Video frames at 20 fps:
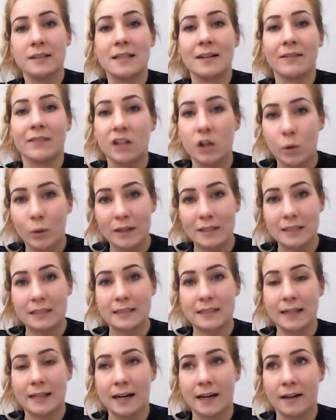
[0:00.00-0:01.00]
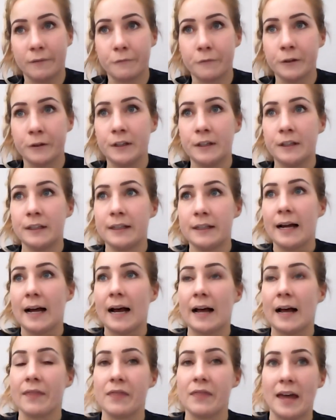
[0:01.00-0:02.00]
they're inquisitive,
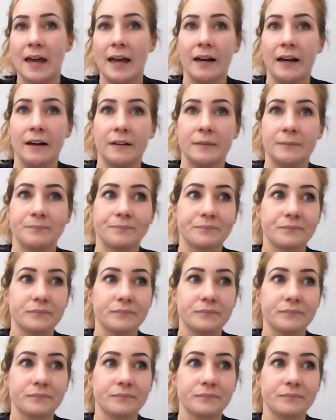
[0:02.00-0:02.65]
and then